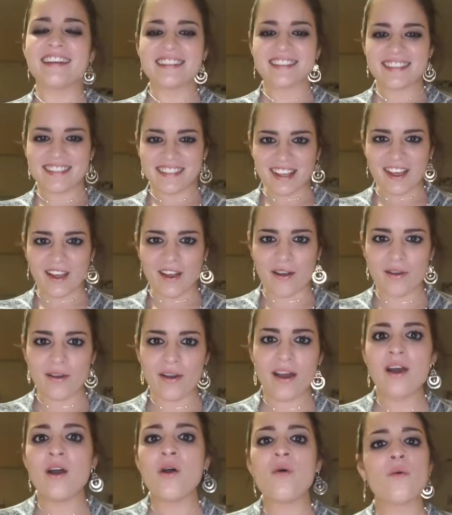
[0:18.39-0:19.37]

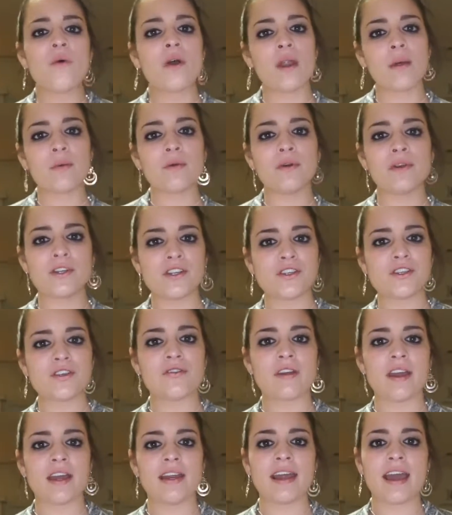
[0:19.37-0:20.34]
So what I'm going to
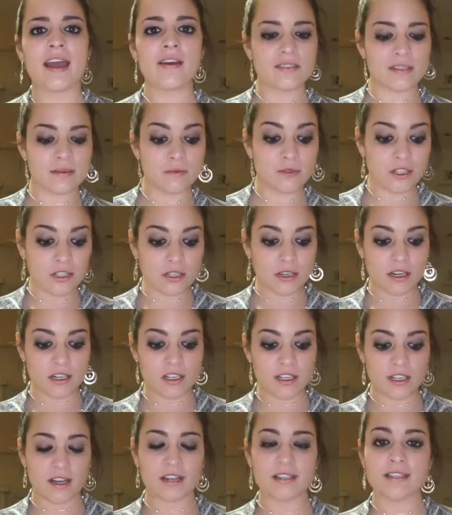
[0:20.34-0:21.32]
do right now is I'm just going to
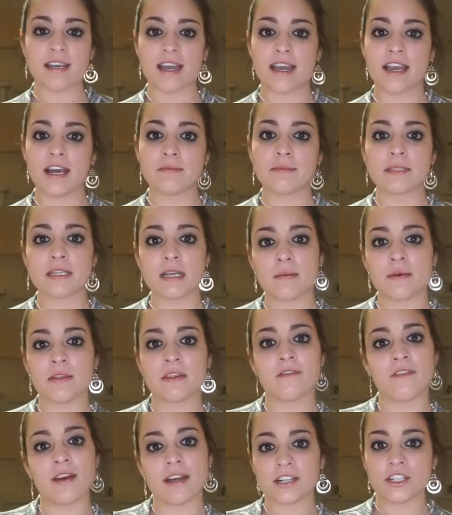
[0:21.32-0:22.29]
saute up some of
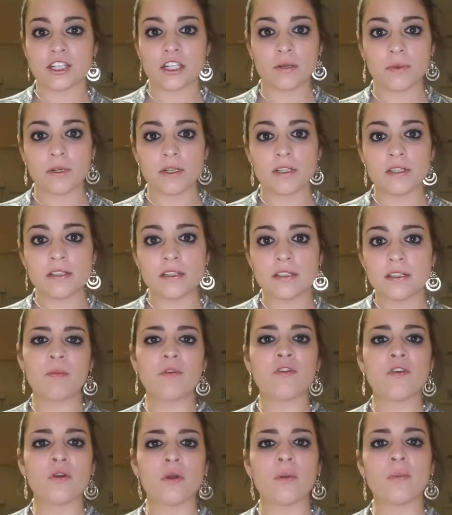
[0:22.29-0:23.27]
the vegetables
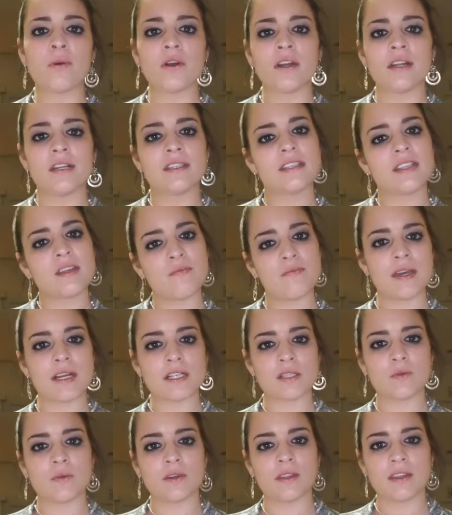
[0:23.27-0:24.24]
before we put it into the
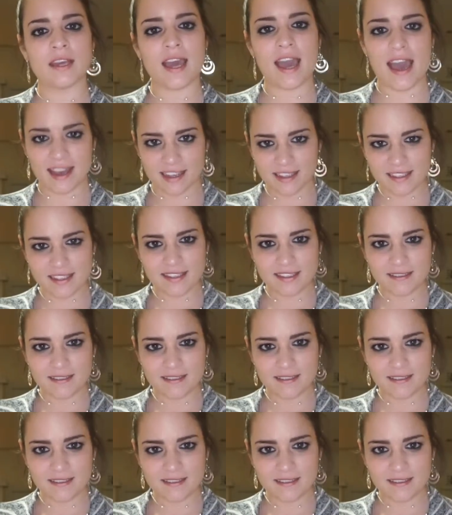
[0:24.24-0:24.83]
mix with the eggs.